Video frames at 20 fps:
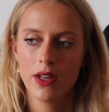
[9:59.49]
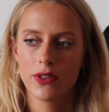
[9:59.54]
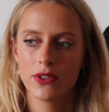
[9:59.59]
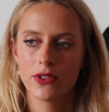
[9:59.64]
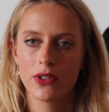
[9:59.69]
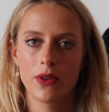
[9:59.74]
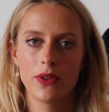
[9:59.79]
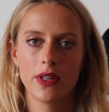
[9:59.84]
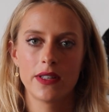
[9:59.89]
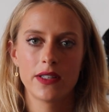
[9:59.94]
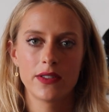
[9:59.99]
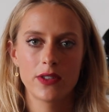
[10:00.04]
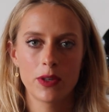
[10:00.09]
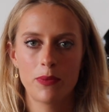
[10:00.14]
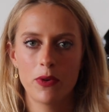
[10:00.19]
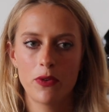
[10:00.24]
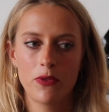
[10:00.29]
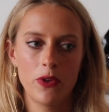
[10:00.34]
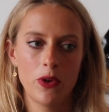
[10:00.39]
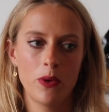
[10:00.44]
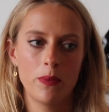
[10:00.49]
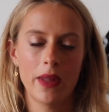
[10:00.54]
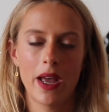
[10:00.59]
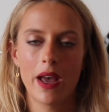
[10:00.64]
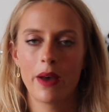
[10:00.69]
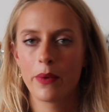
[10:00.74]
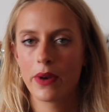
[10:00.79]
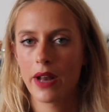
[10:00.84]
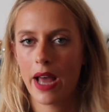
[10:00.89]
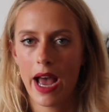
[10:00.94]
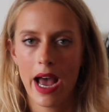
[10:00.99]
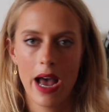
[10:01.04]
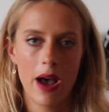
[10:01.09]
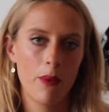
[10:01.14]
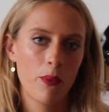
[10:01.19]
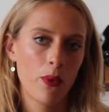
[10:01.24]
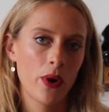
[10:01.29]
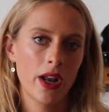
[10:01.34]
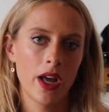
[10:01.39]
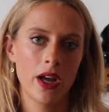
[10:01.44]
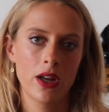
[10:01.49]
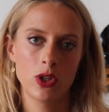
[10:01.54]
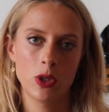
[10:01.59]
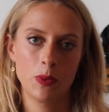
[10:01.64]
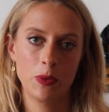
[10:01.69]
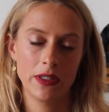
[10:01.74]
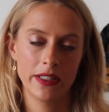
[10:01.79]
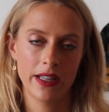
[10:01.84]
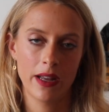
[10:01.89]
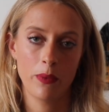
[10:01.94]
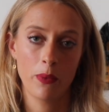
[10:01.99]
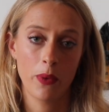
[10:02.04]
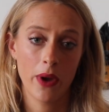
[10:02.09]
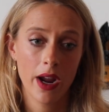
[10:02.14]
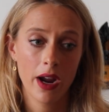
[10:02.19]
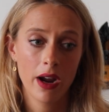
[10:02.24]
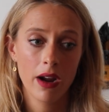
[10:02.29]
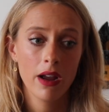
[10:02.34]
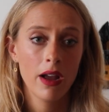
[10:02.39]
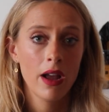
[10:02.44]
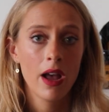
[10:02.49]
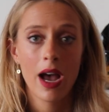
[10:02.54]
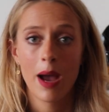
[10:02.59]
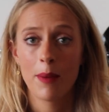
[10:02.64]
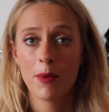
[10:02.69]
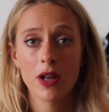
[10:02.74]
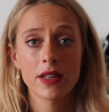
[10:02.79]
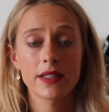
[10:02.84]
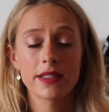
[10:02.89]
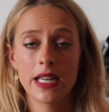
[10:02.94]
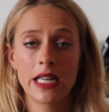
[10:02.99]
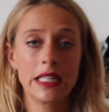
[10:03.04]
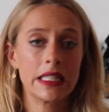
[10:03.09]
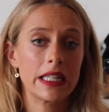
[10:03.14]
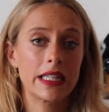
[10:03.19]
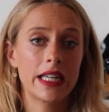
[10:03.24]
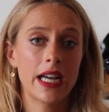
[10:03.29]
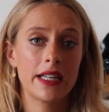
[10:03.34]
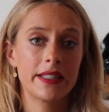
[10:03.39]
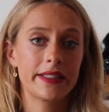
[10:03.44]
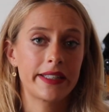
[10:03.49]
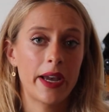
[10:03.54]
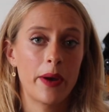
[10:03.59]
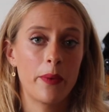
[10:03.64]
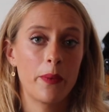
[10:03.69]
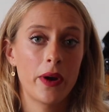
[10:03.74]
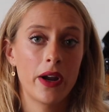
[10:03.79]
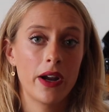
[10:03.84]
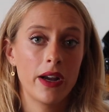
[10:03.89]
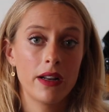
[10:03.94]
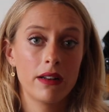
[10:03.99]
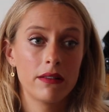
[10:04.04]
So this is a perfume that I would 100% wear. I'm not saying that guys can't wear